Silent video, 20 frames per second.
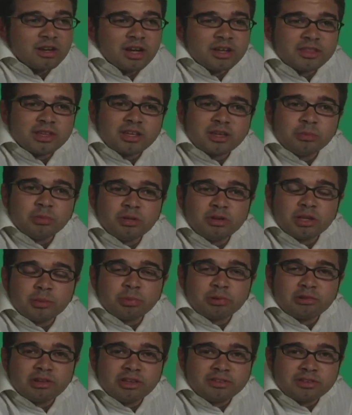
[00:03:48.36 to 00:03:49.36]
I think community
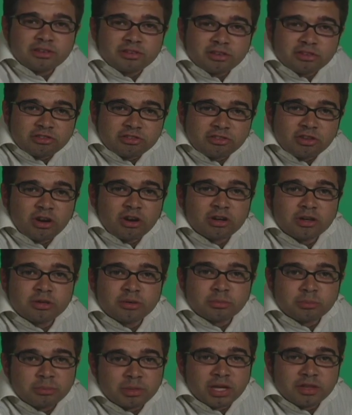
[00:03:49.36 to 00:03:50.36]
policing is a
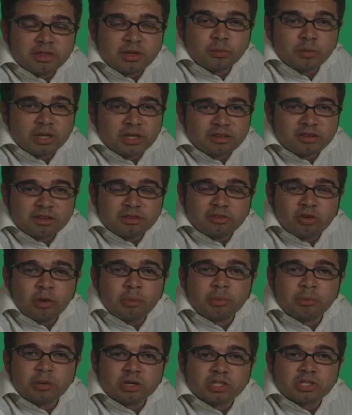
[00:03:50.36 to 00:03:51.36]
start, but I think we need to
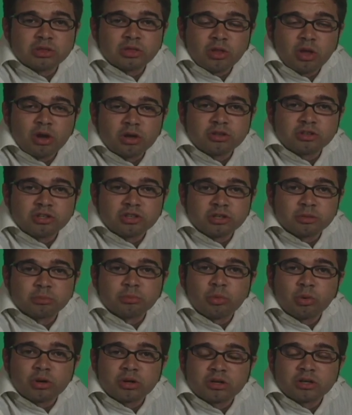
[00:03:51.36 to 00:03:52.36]
develop a much long-term,
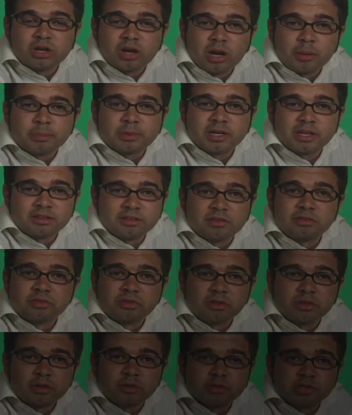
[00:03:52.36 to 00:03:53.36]
more comprehensive
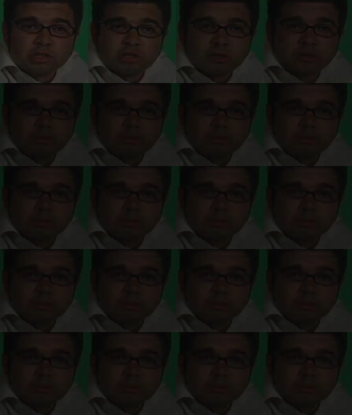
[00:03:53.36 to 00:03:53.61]
solution.